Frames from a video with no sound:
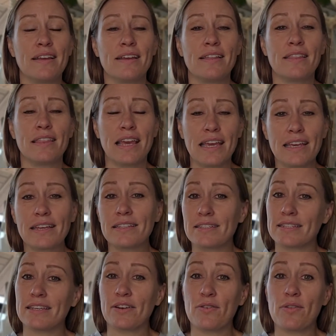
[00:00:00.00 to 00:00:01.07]
they
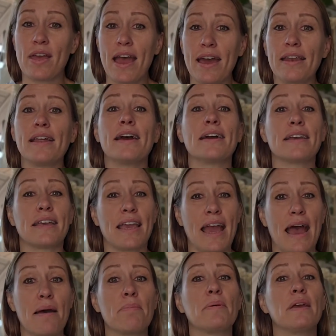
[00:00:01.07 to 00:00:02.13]
consider that a
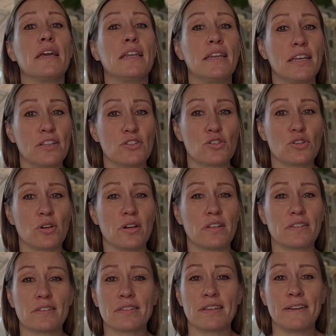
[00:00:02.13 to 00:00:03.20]
gap in
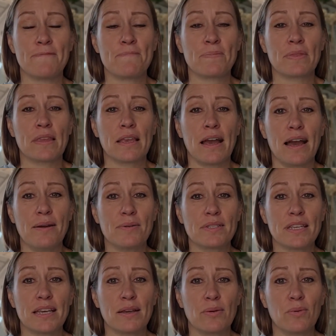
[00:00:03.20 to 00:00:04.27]
insurance. I was
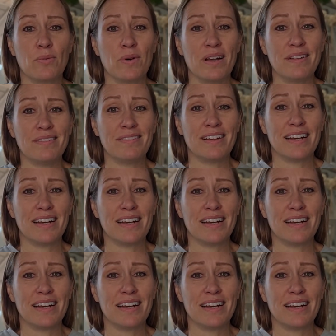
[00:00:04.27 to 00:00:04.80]
like, well,